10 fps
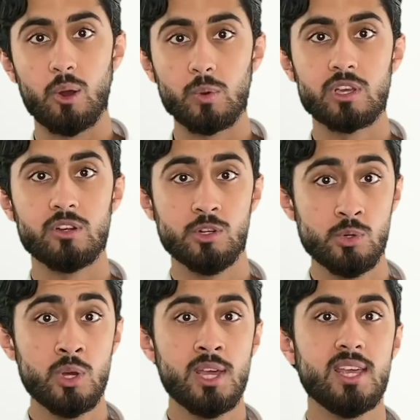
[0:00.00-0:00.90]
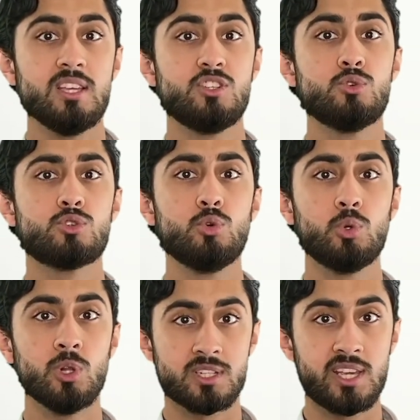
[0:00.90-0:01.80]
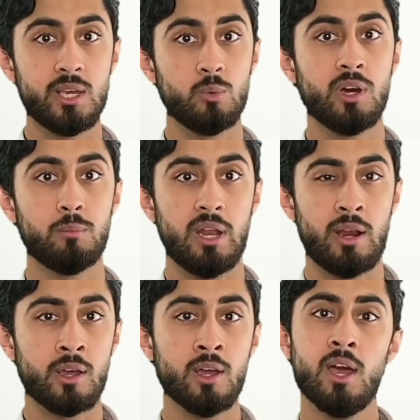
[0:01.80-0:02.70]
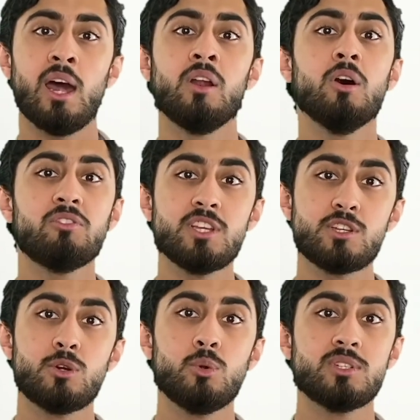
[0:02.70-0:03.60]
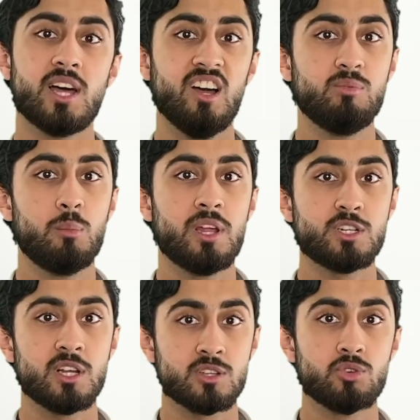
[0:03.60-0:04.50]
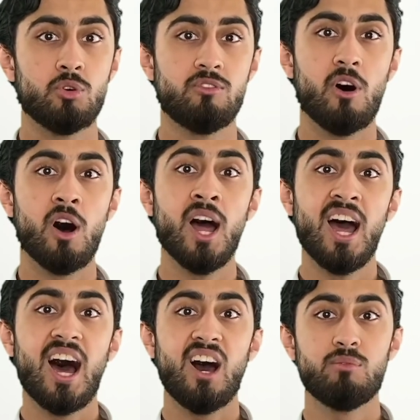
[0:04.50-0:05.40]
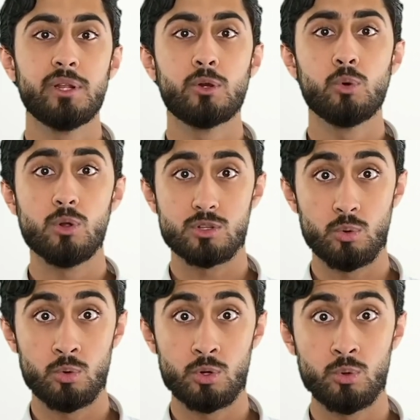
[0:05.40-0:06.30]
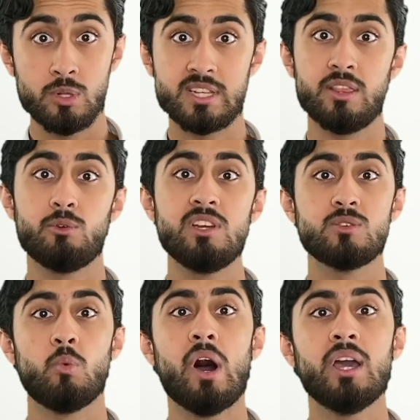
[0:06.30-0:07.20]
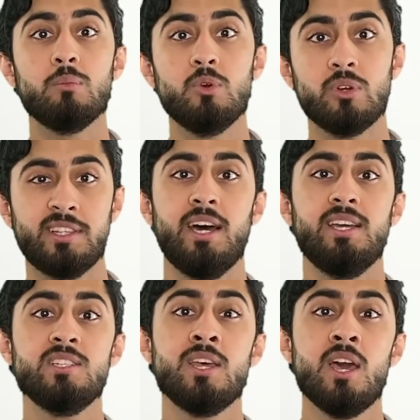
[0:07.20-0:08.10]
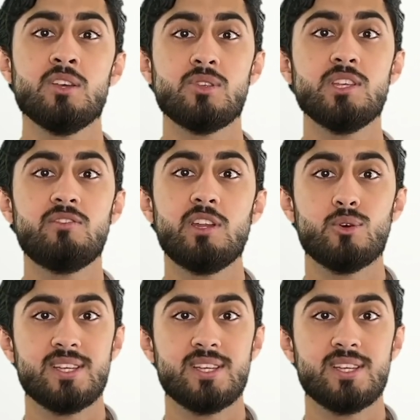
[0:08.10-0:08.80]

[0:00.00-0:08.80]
we can do is use Google's keyword planner. And a lot of these tools that I've been mentioning so far have been Google's own tools. And the reason why I'm doing that is so this video is